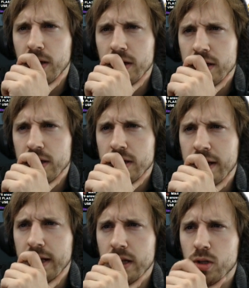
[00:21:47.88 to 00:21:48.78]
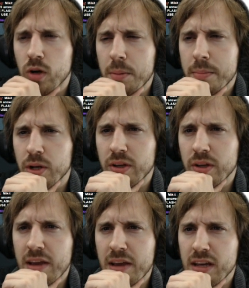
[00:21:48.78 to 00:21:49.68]
Uh, hello, I'm being a
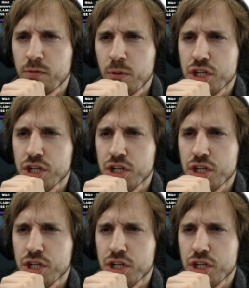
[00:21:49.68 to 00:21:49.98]
game dev.